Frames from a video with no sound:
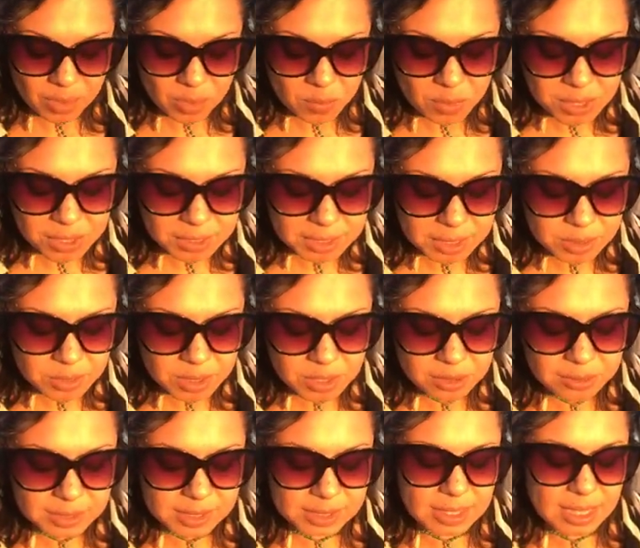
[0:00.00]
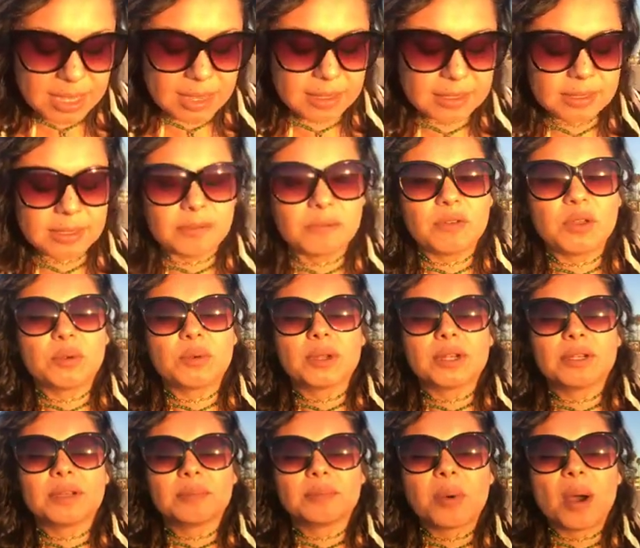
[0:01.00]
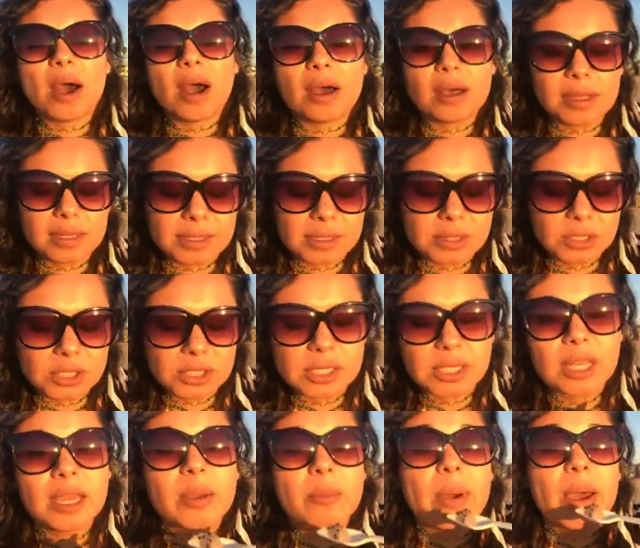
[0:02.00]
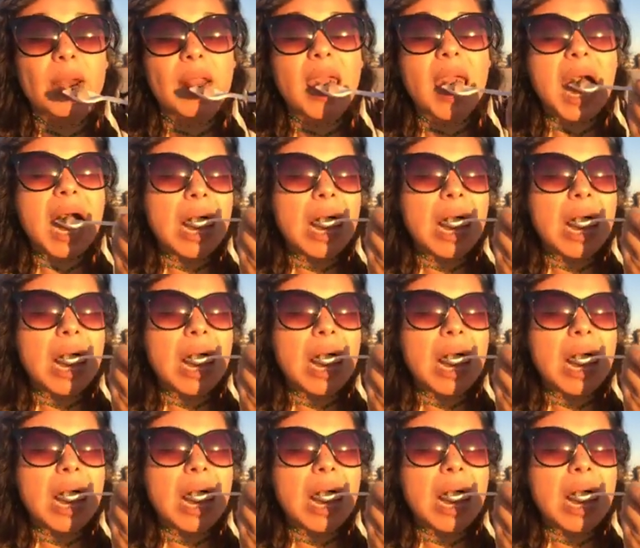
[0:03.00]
What are some of those things, if you were to pause and just think about it?